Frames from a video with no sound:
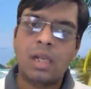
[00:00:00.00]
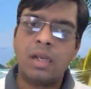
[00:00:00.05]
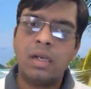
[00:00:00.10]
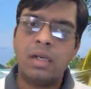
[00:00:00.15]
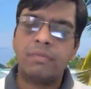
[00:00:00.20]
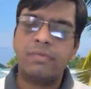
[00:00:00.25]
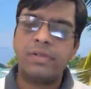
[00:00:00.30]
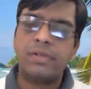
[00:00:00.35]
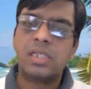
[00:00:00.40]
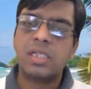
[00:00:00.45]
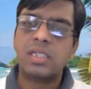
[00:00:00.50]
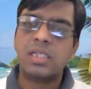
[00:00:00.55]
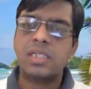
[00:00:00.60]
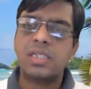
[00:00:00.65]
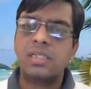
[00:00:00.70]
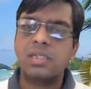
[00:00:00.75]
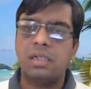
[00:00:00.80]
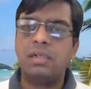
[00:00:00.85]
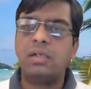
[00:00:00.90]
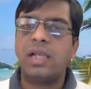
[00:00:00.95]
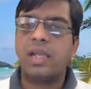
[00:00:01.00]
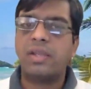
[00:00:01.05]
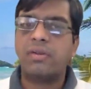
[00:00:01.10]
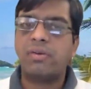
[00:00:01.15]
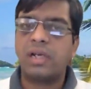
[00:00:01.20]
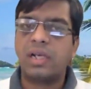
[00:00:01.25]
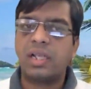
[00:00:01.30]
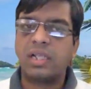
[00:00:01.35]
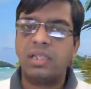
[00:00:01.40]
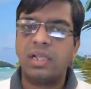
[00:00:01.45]
it will suggest a
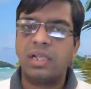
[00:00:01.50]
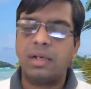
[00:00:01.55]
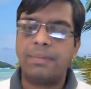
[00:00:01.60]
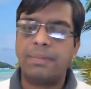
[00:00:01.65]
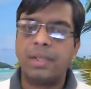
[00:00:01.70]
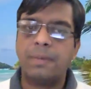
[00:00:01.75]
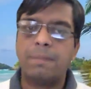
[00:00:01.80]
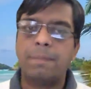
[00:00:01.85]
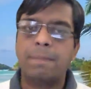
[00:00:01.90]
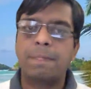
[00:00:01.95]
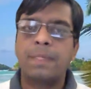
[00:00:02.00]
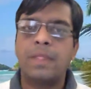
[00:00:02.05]
diuretic therapy.